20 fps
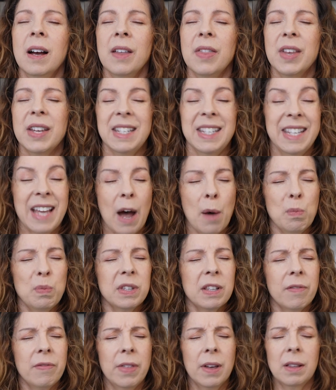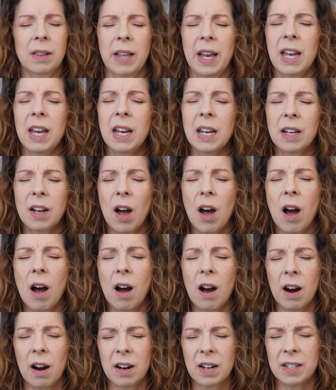the depths of the lake
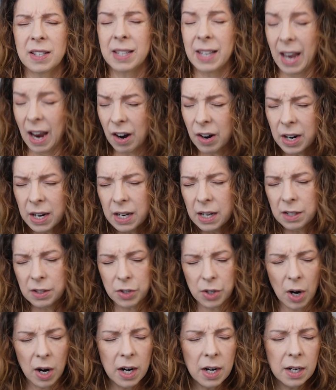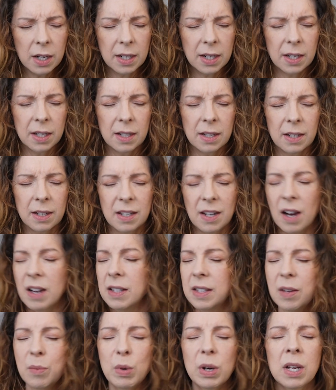are scary and dark and
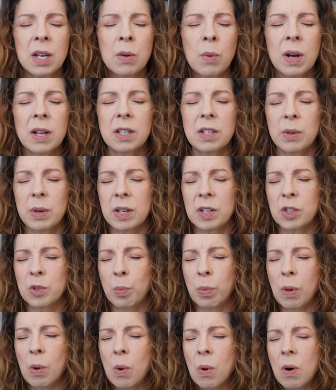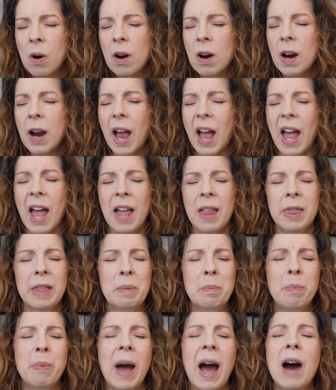not somewhere you want to explore, and the
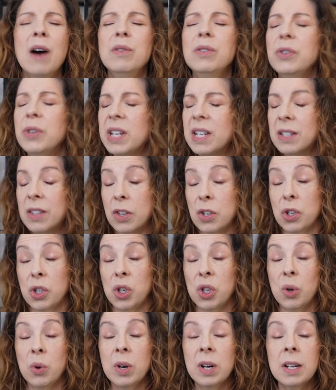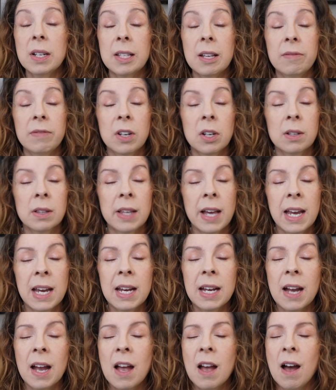boundaries, the shores of your
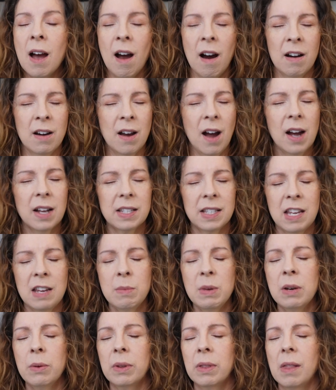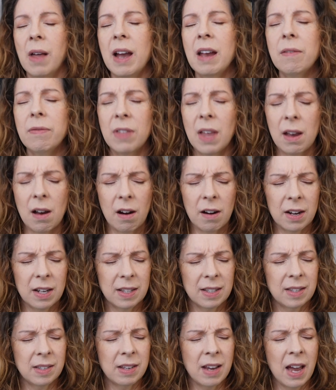lake are not teeming with life. They are
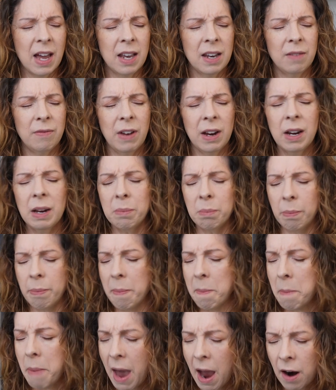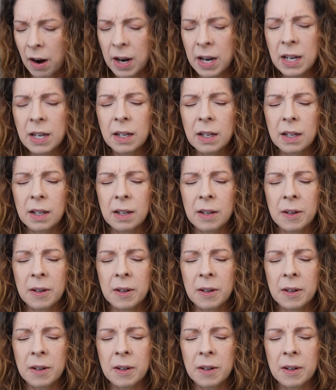instead very barren.